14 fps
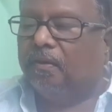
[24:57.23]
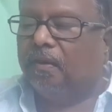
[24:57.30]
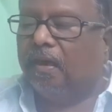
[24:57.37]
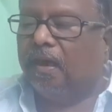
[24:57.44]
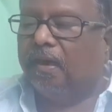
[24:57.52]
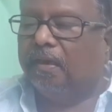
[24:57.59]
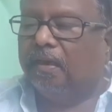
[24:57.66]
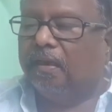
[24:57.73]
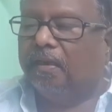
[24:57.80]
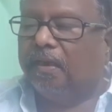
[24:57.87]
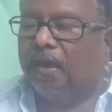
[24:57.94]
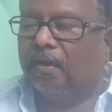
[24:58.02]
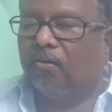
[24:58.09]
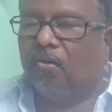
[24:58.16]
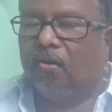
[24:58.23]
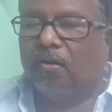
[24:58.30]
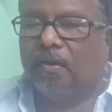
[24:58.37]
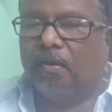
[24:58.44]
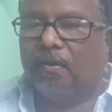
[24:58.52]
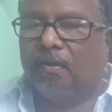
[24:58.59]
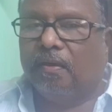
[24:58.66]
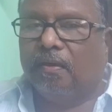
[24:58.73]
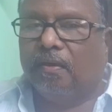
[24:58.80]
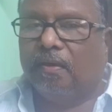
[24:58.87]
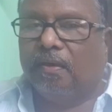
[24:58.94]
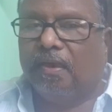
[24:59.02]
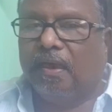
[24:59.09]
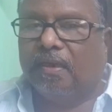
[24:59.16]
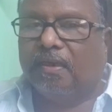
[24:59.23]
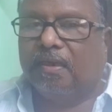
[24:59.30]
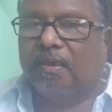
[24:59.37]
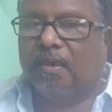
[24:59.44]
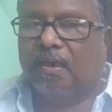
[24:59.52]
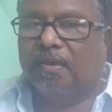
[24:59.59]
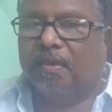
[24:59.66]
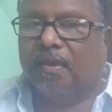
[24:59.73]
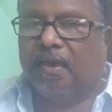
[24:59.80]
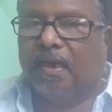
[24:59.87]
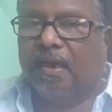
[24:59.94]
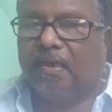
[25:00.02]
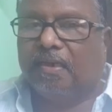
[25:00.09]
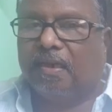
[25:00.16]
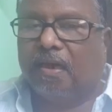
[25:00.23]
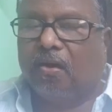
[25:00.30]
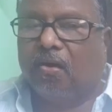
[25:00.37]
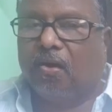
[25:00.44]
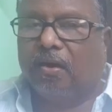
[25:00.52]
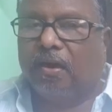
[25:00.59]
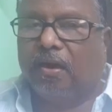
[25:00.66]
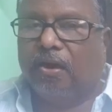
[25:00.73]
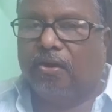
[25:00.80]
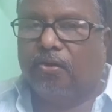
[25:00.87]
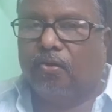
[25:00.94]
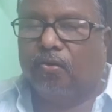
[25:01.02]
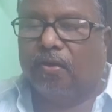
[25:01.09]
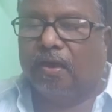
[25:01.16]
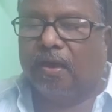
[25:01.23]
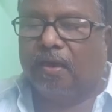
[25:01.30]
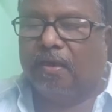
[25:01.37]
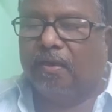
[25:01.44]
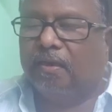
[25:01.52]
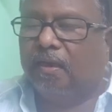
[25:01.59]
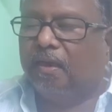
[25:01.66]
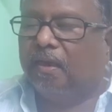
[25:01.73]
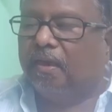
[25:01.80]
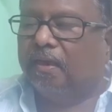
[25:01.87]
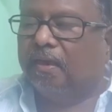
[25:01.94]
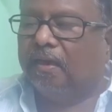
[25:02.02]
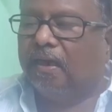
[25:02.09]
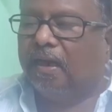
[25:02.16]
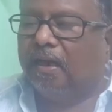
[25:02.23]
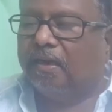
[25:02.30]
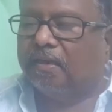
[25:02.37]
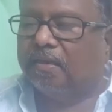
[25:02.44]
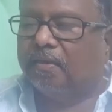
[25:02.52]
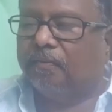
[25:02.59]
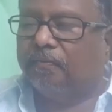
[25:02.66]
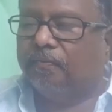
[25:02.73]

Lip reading: and they are called ductless glands or endocrine glands,